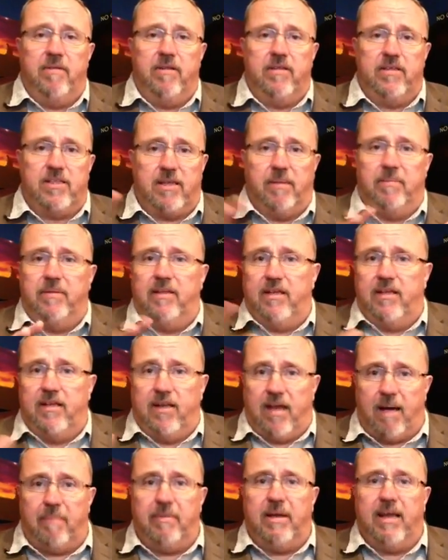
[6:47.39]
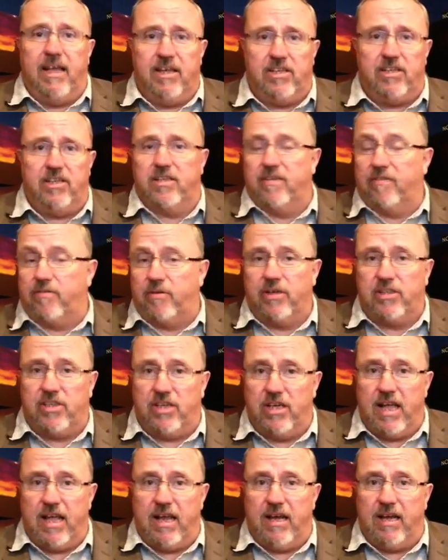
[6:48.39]
Some of the denominations of
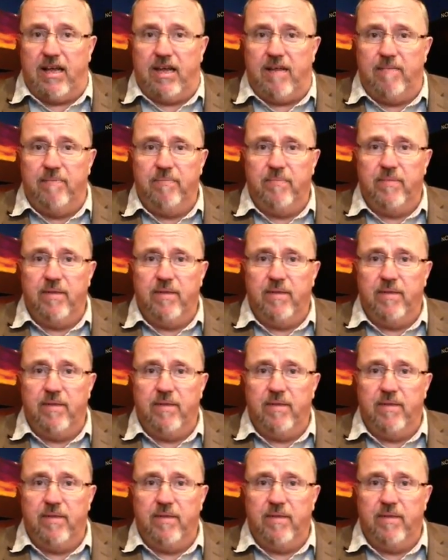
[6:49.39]
Christianity,